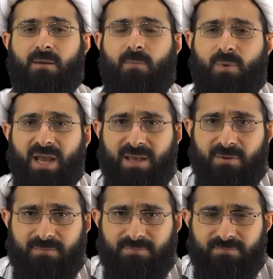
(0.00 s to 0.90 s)
Well,
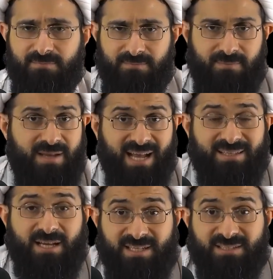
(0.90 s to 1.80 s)
and
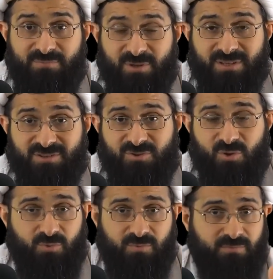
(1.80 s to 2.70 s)
our experience
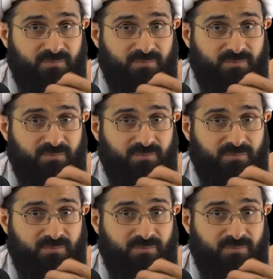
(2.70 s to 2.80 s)
too.